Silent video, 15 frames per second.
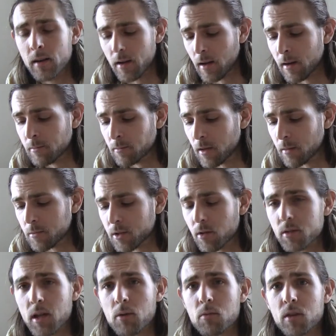I'm, I'm so
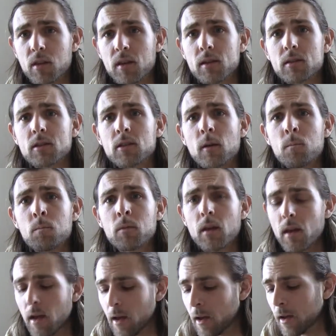done with this.
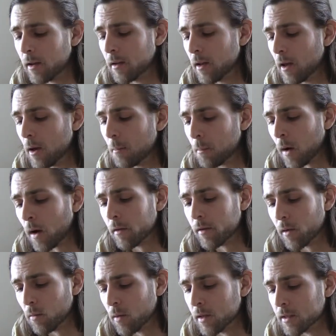And part of
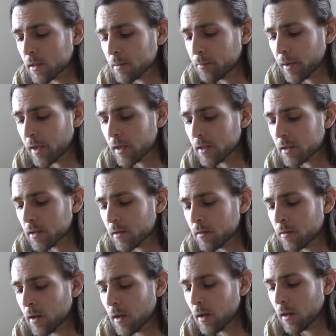it was because of
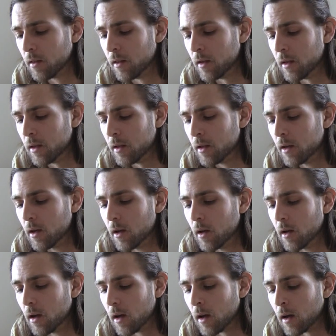the
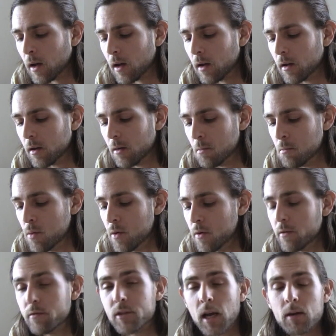uh,
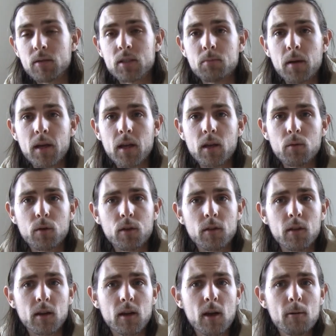moves I was making within
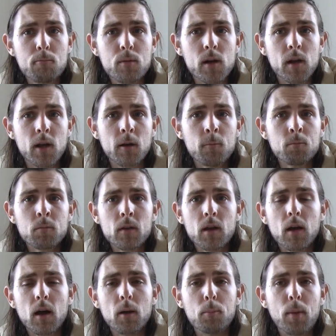the company
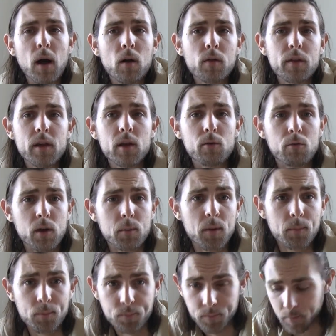about the agreement